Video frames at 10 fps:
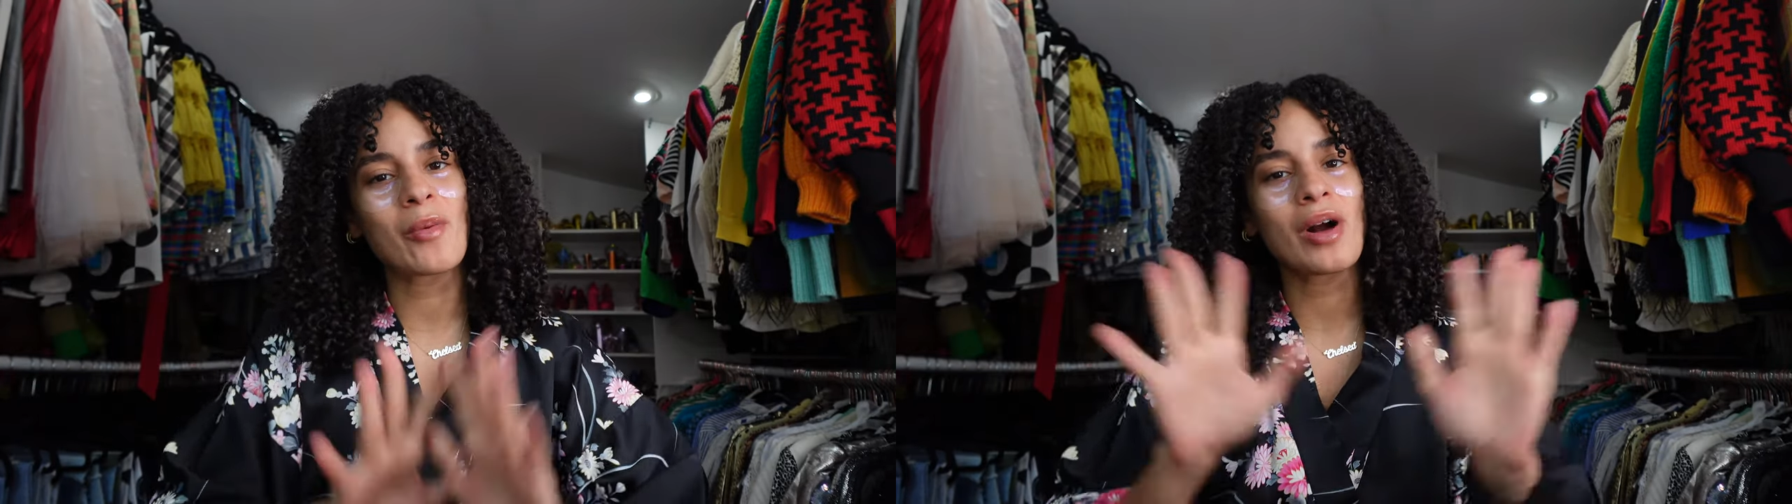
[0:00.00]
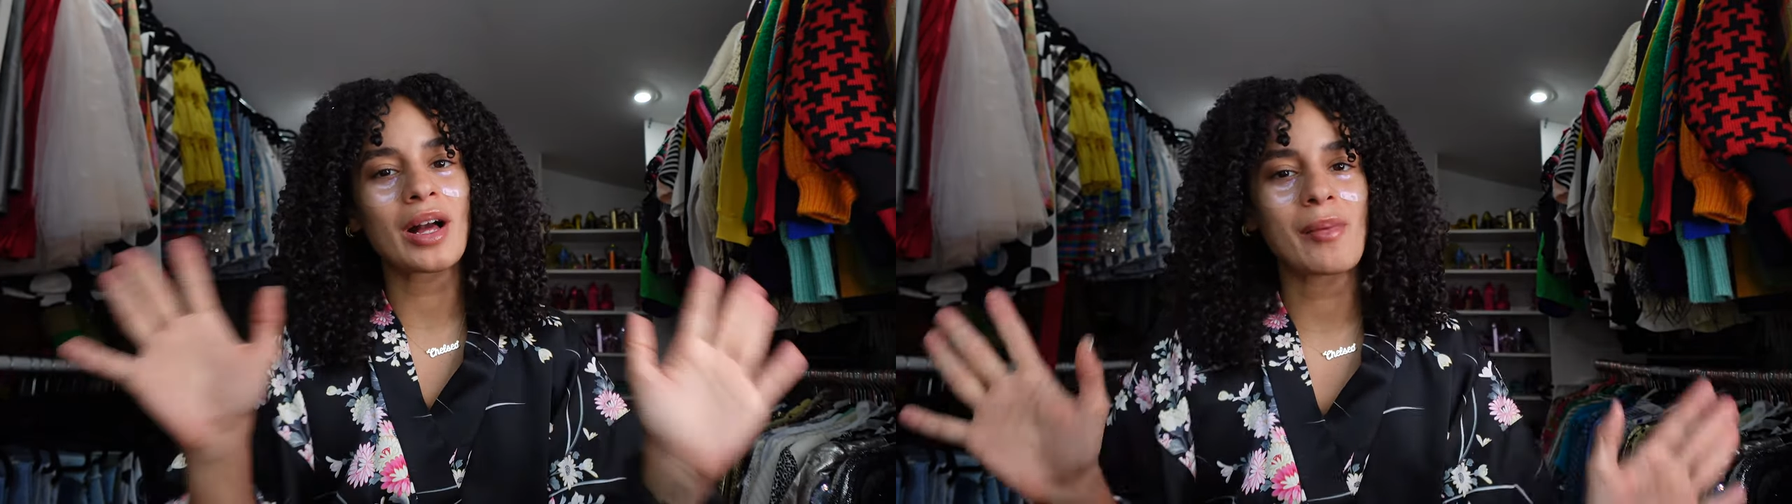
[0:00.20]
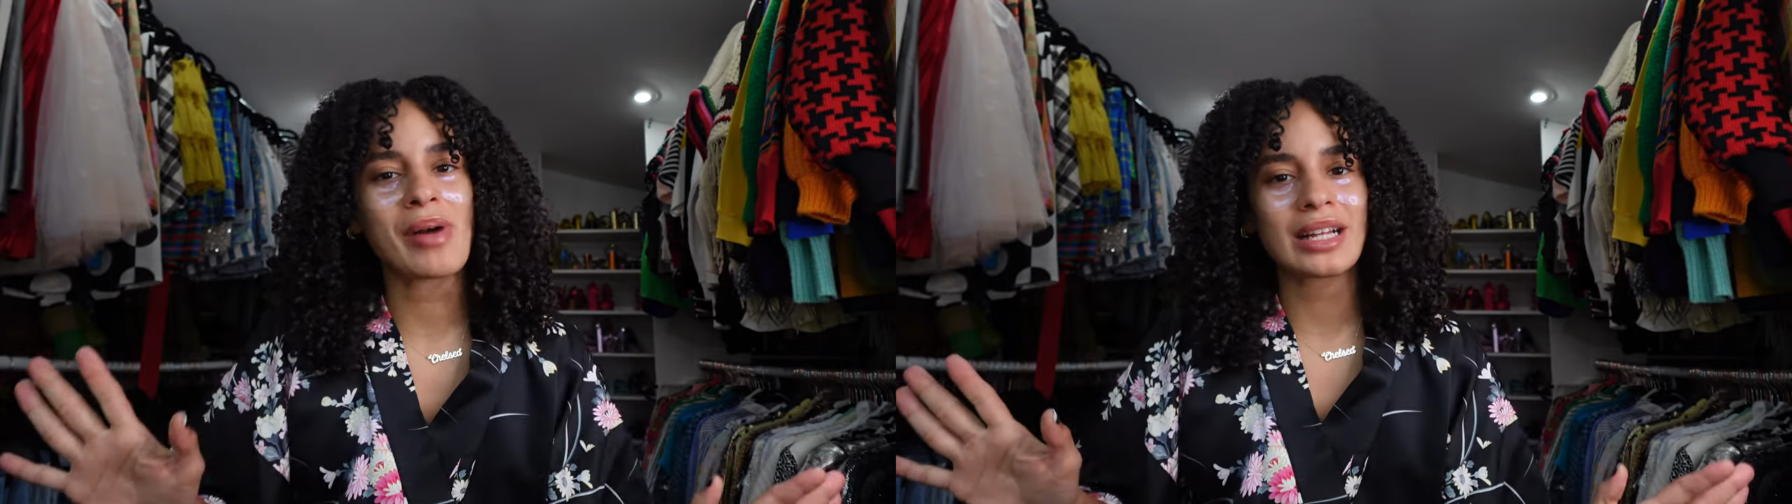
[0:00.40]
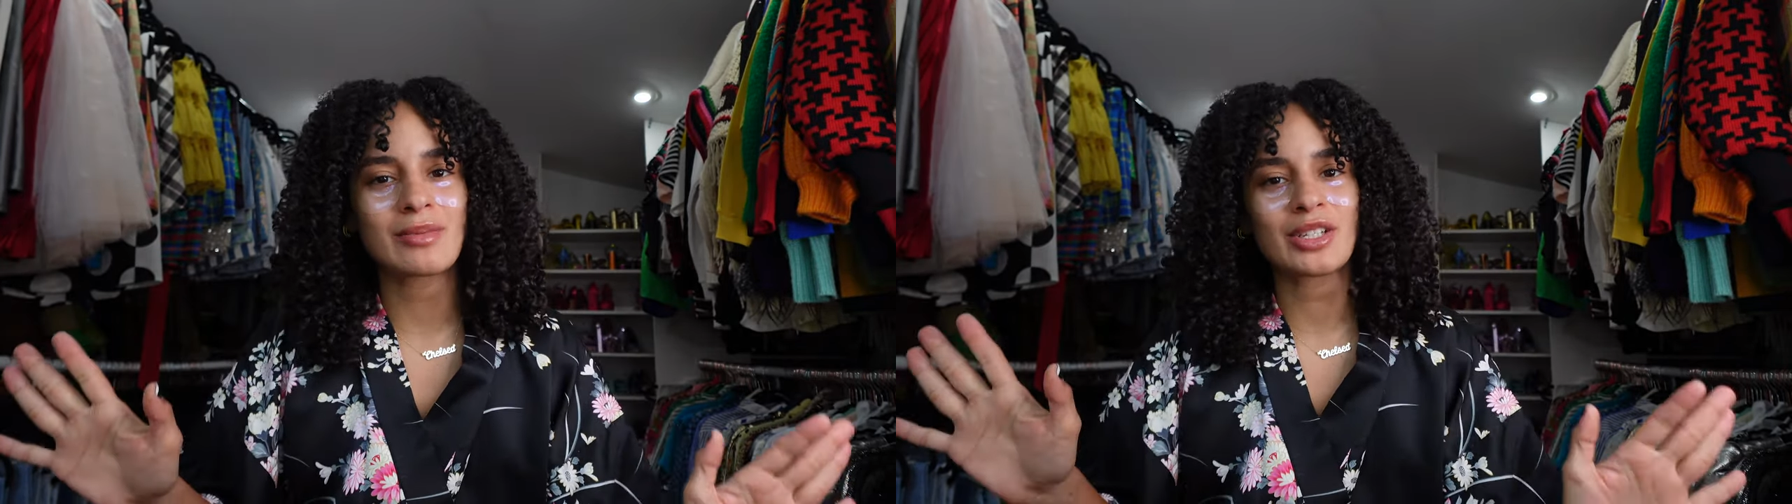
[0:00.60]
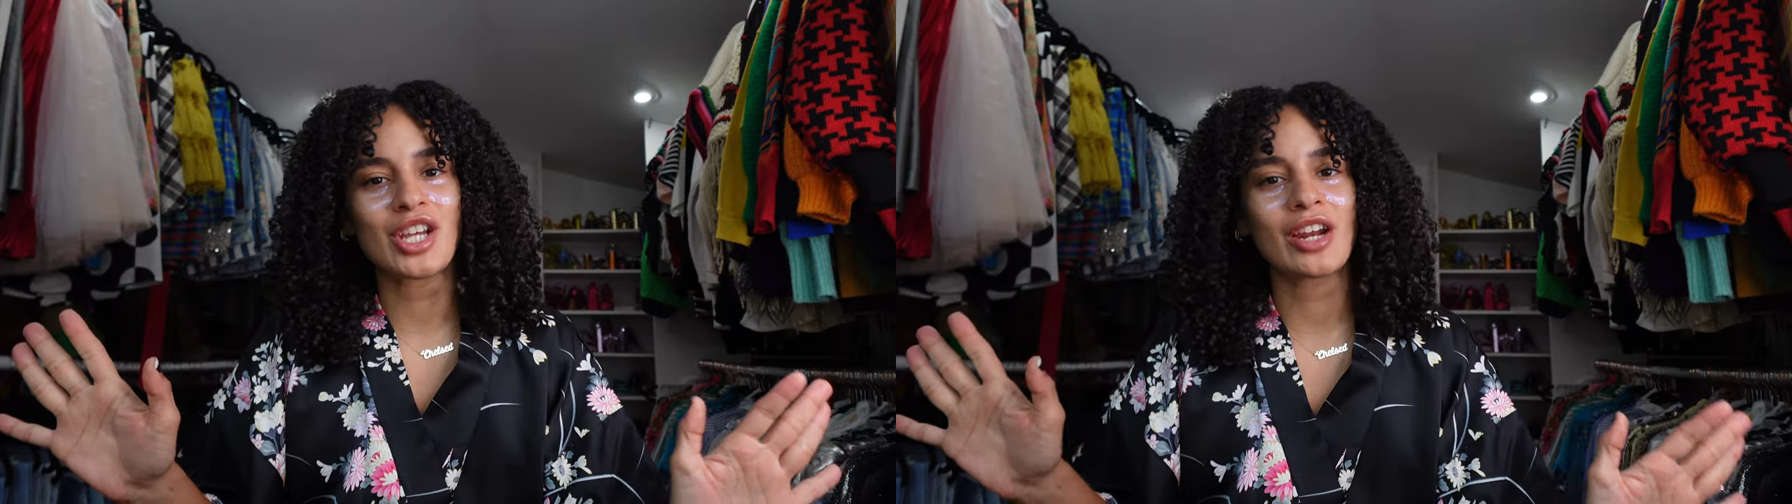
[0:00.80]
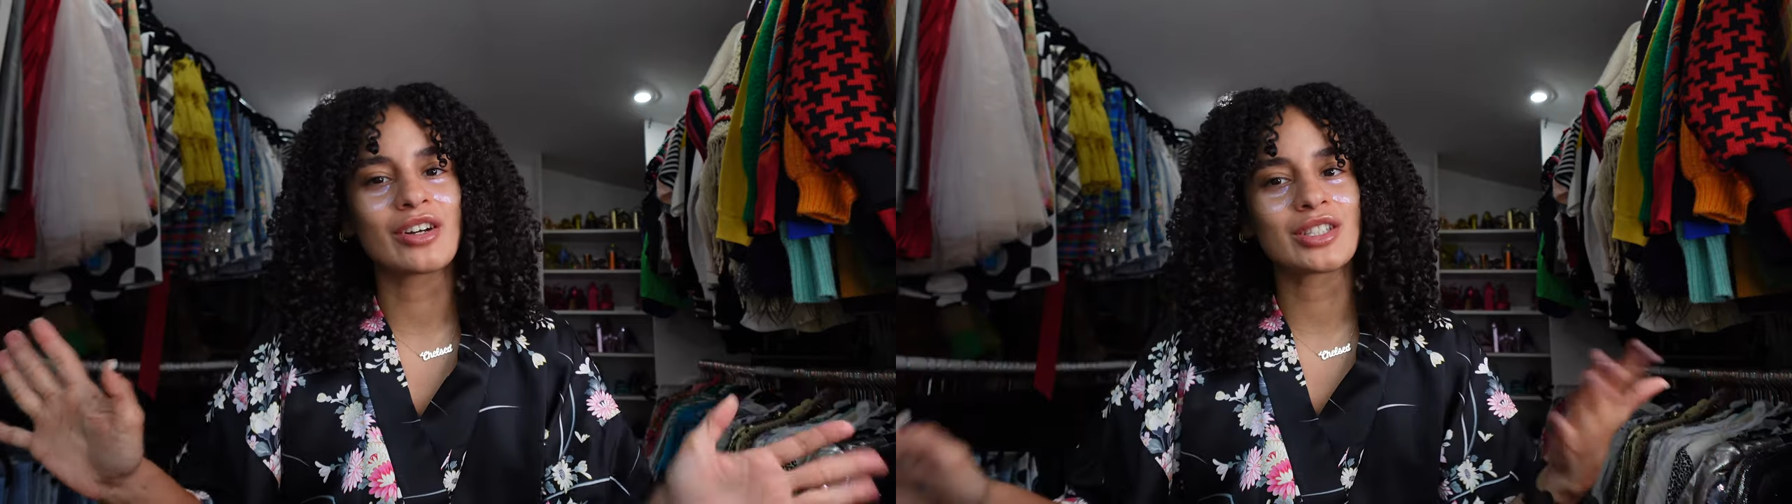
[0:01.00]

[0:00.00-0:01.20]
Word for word: Welcome back to my channel.